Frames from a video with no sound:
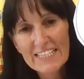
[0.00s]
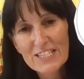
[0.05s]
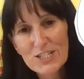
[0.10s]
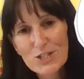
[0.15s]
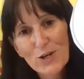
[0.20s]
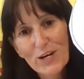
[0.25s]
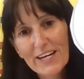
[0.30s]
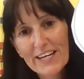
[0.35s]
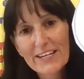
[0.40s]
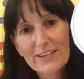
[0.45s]

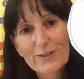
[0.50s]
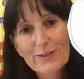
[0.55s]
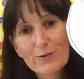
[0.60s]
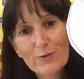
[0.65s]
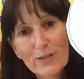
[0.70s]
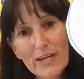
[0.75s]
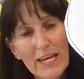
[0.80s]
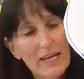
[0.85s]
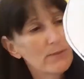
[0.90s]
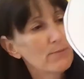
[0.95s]
triangle
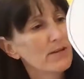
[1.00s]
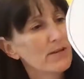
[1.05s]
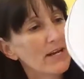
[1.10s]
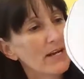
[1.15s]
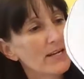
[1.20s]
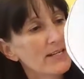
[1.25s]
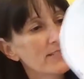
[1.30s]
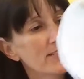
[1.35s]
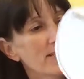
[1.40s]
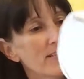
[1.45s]
came in
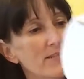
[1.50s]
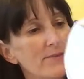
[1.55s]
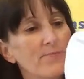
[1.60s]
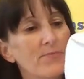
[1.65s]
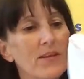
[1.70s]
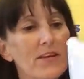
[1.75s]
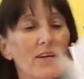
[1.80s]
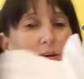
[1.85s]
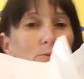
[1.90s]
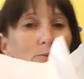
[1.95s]
handy,
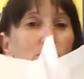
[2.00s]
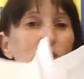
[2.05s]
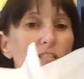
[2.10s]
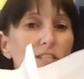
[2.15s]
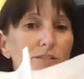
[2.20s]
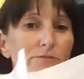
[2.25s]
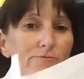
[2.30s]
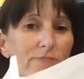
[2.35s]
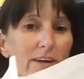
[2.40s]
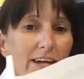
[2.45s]
which
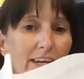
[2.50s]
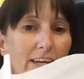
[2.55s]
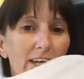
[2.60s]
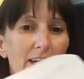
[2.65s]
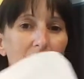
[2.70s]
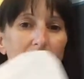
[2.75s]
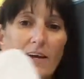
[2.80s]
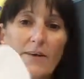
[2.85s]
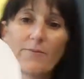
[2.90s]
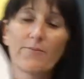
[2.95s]
is right
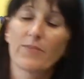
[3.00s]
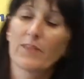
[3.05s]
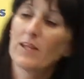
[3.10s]
here.